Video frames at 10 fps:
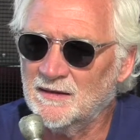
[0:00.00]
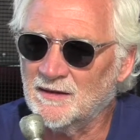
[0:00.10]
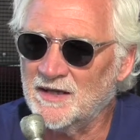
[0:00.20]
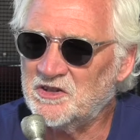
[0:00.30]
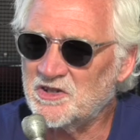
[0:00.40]

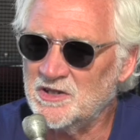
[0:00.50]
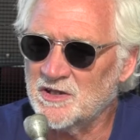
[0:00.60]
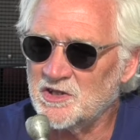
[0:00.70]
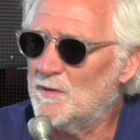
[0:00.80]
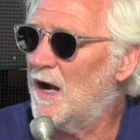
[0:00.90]
Like to
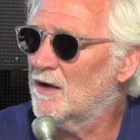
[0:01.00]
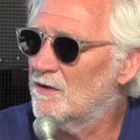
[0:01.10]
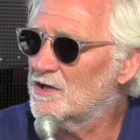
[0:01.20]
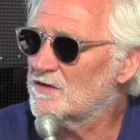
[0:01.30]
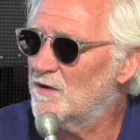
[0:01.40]
see a smile
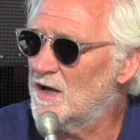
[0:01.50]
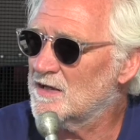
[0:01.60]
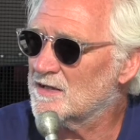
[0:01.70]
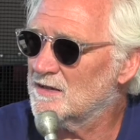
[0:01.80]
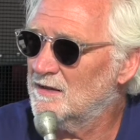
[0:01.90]
on his
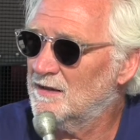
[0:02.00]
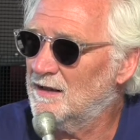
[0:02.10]
face.